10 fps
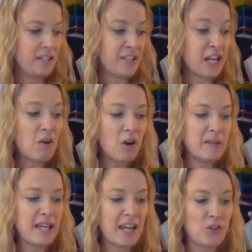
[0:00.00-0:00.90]
Zero
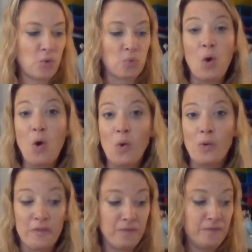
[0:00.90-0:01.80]
began to
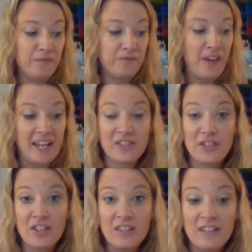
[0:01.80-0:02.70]
roll
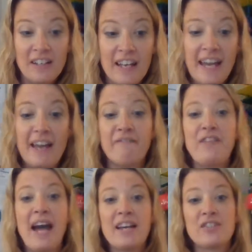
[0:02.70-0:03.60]
faster and
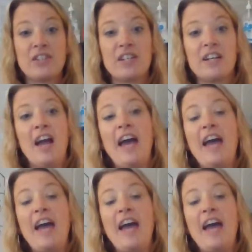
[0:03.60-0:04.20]
faster